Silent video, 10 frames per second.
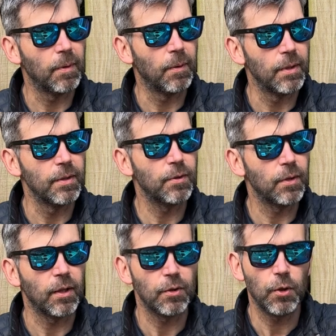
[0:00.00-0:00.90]
I mean, it's
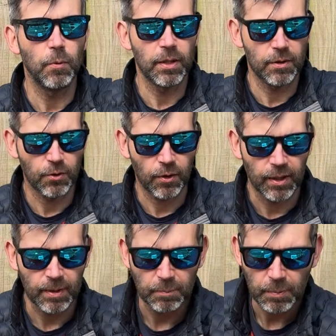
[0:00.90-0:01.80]
like 2 weeks of
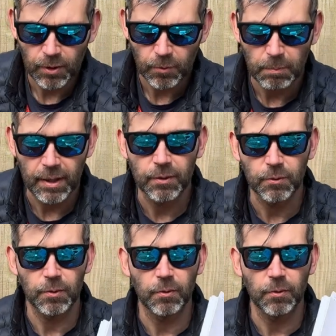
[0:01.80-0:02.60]
training, big old manuals,